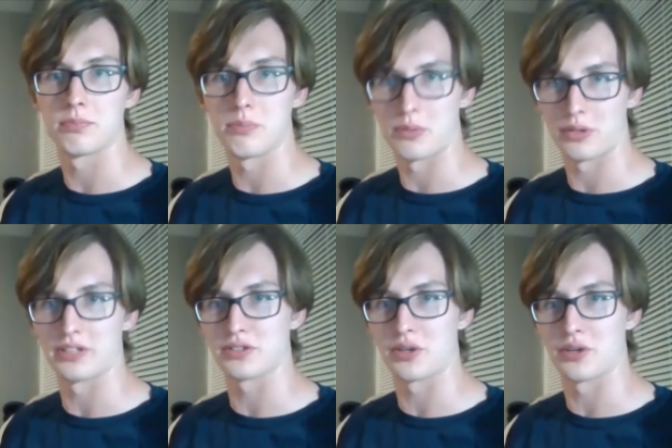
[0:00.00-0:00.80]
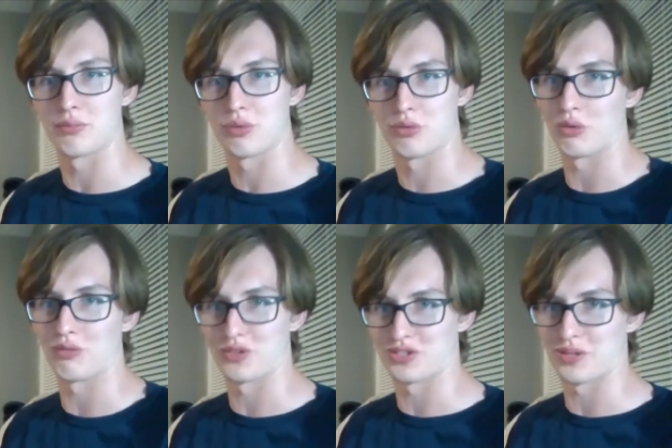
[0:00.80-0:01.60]
Marines go to recruit
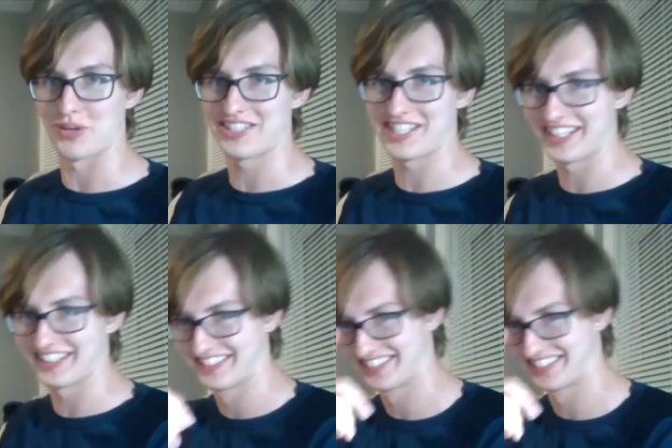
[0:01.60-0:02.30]
for some reason.